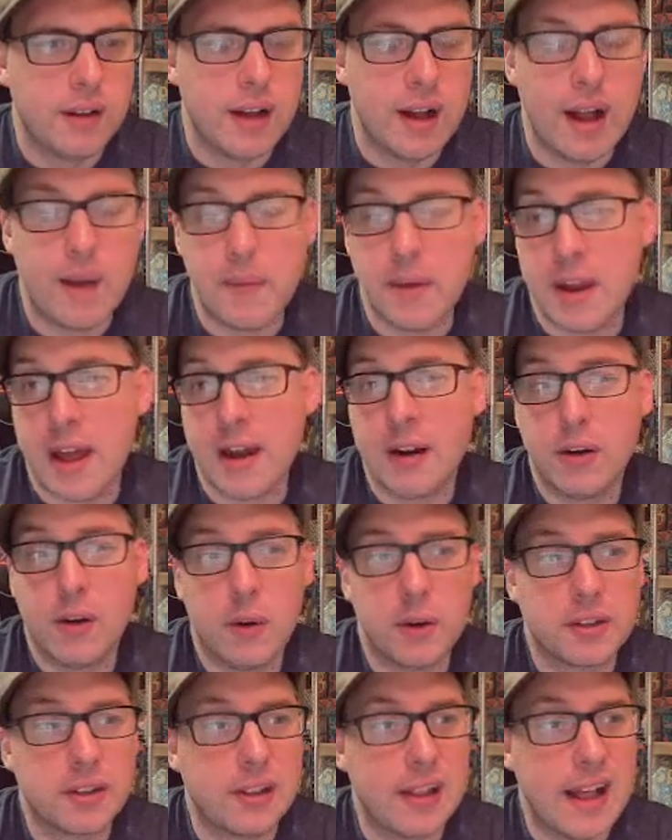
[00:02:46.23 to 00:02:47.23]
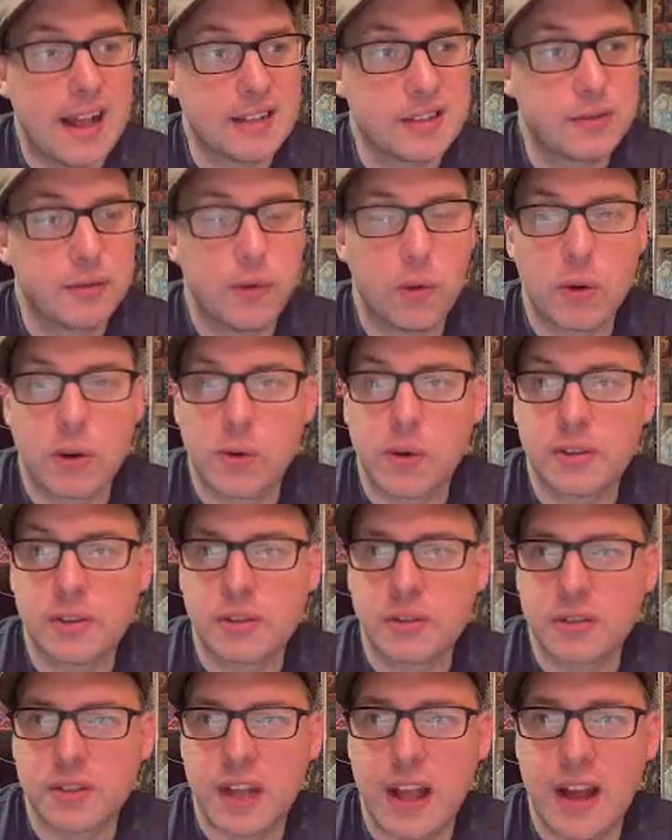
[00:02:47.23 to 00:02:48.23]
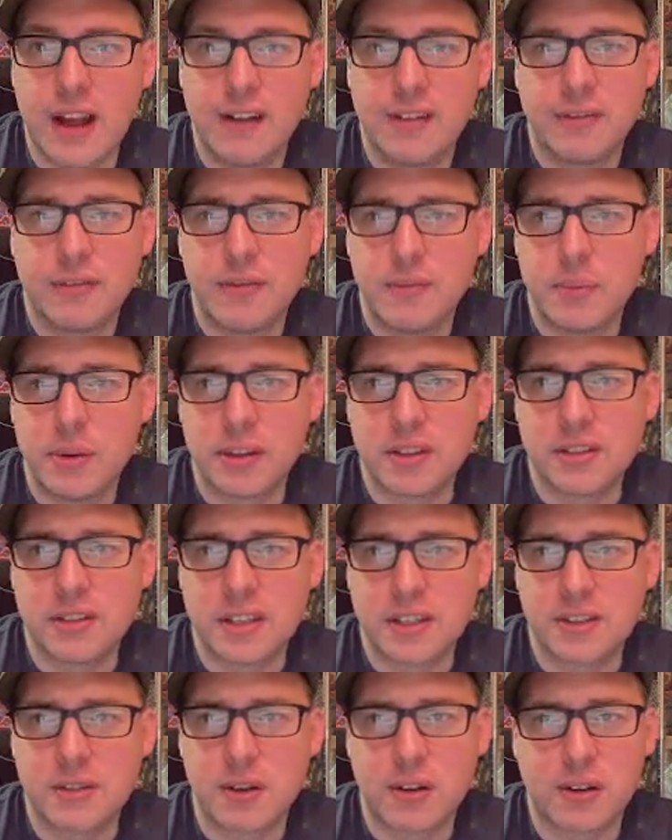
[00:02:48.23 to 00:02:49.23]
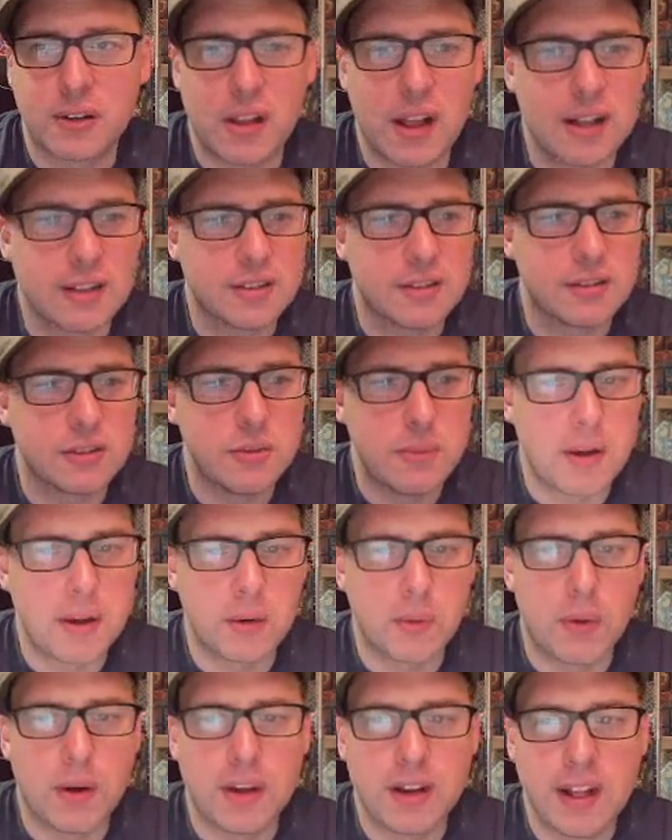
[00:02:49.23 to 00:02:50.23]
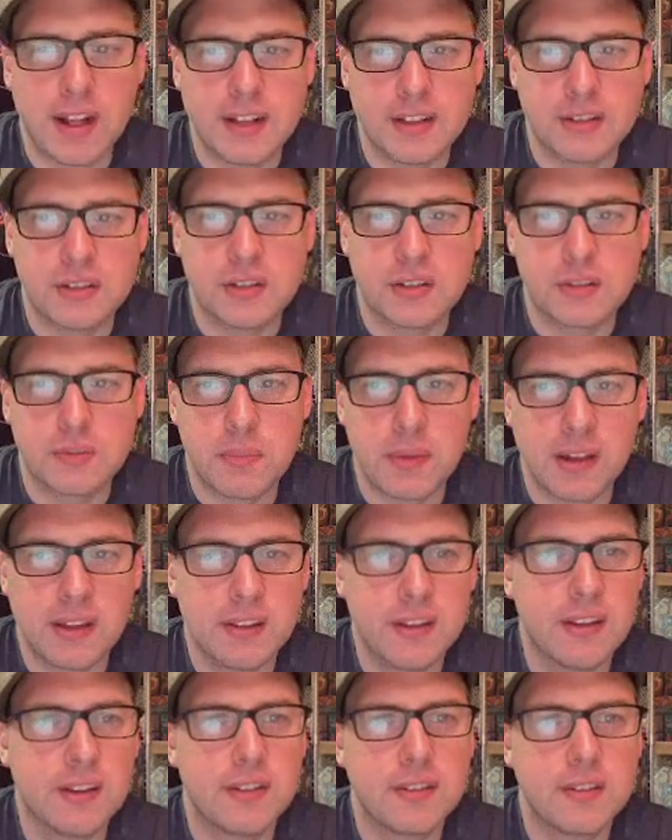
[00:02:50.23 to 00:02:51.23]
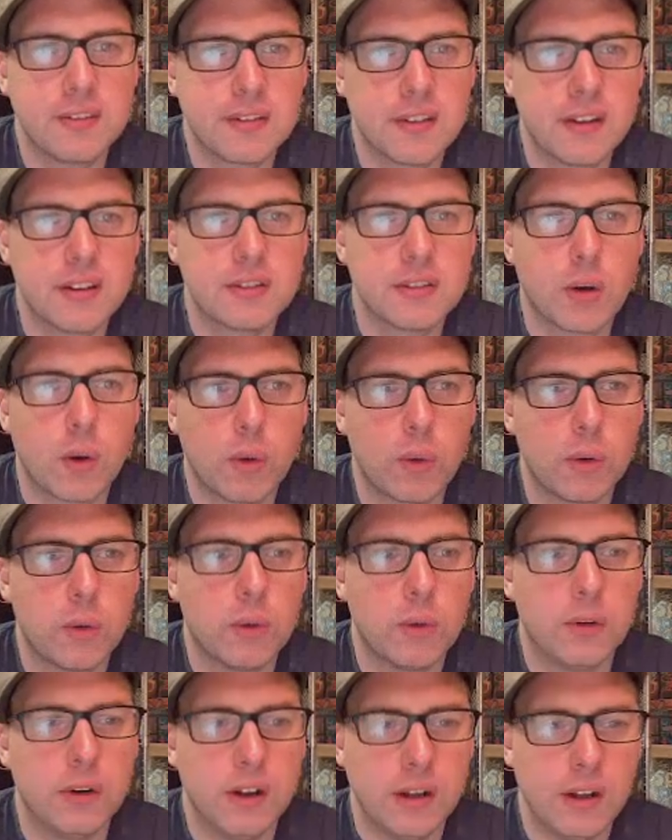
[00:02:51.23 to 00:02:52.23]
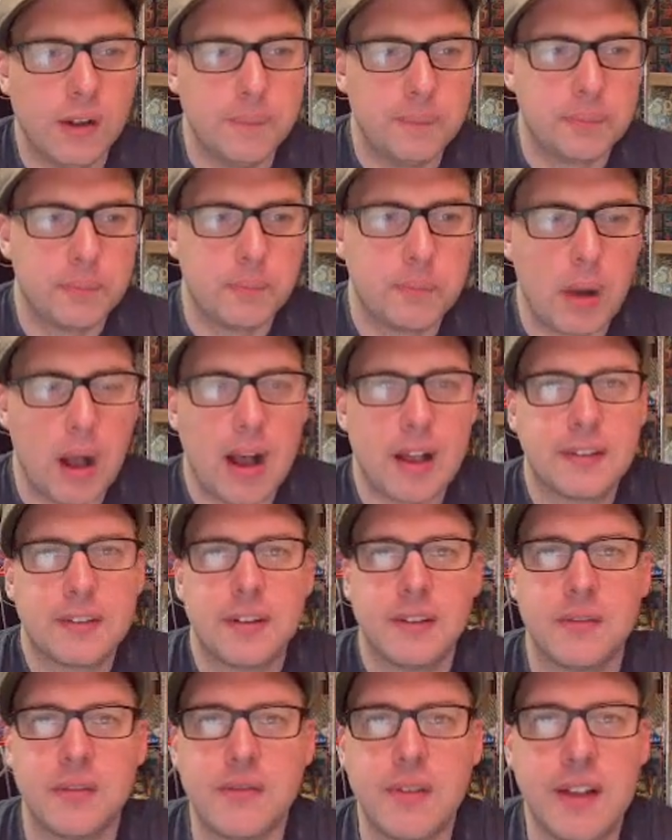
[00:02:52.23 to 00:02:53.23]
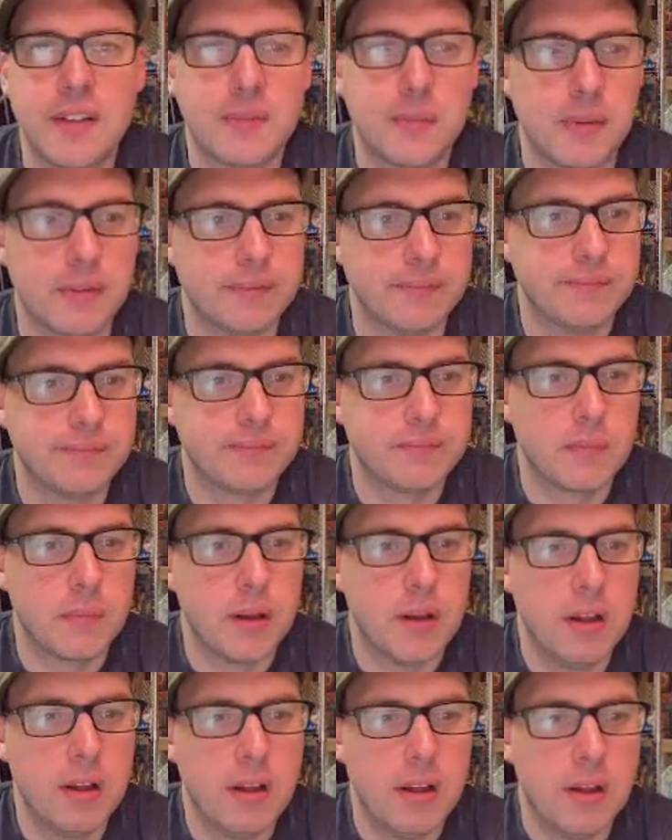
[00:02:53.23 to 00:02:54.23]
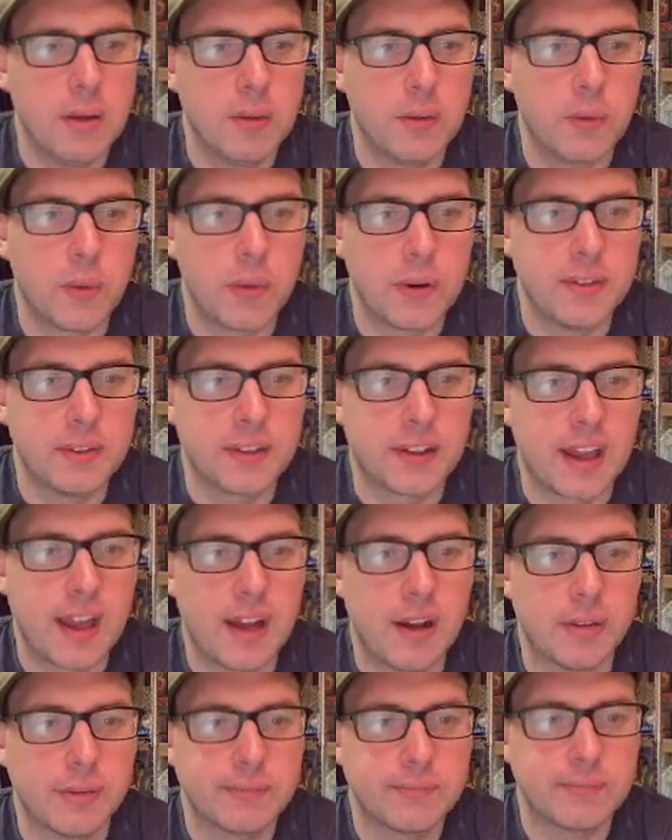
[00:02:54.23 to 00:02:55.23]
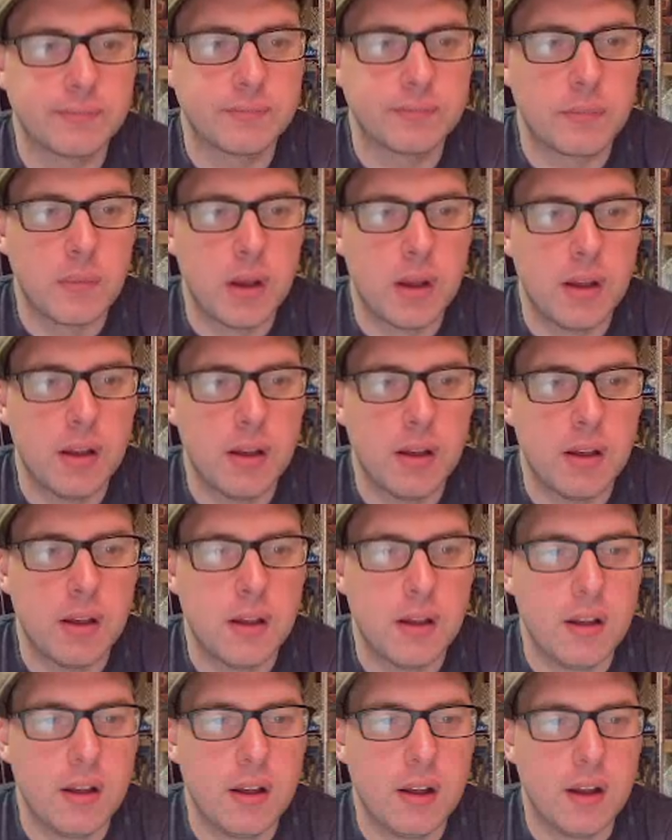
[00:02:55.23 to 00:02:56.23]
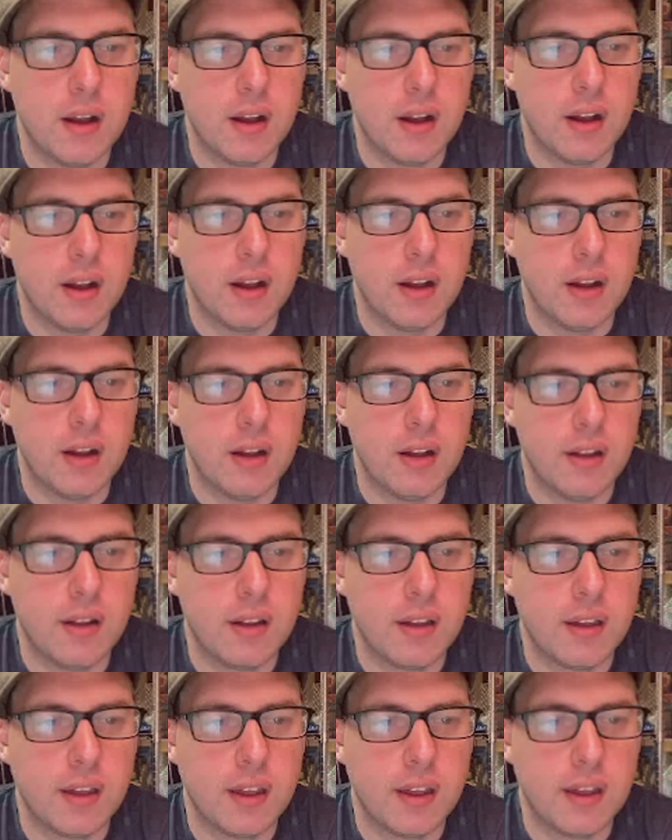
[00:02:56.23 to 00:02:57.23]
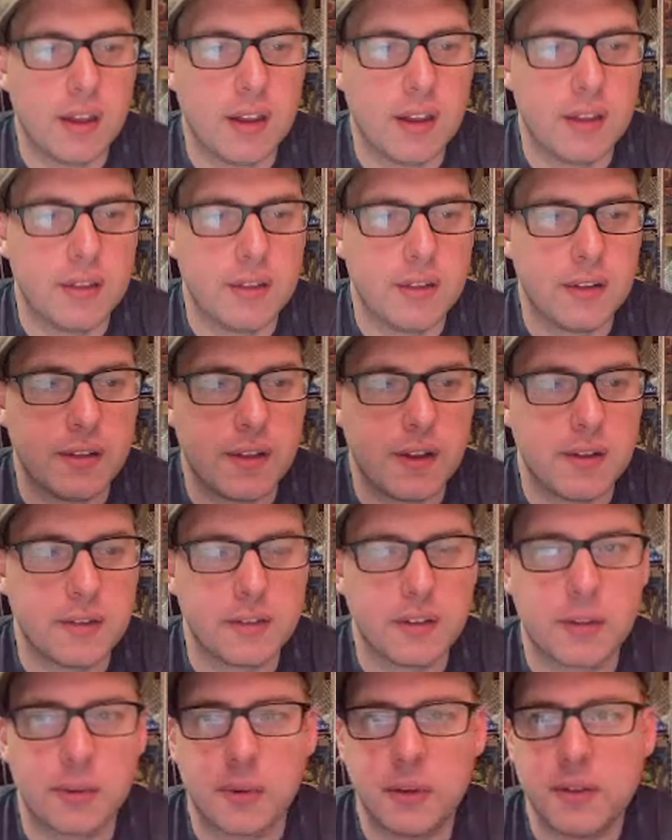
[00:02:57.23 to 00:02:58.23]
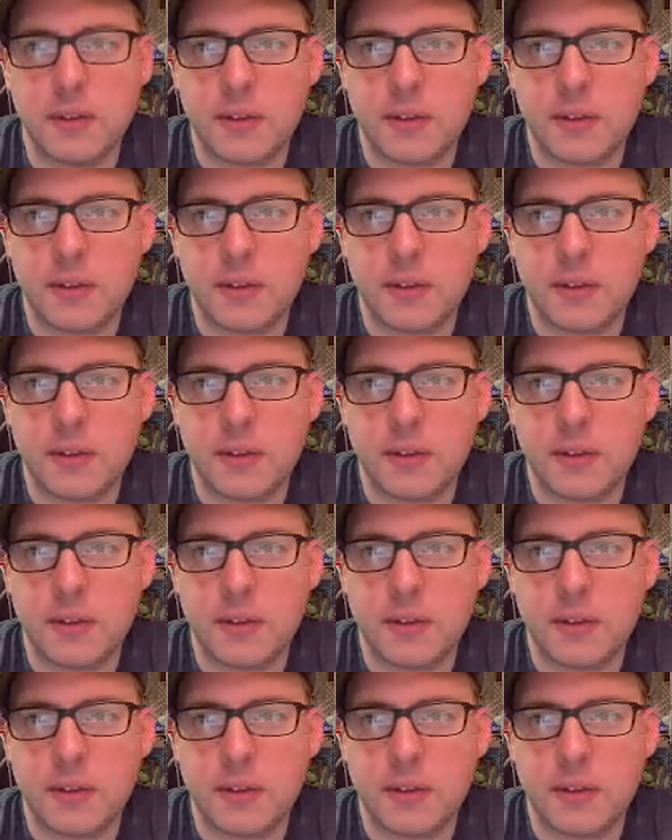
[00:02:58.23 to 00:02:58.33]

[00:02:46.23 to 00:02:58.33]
I mean, I don't know what the last four crystals have, but the six star Colossus, no matter what, has just made this a total positive investment for his account. Uh, and there's a three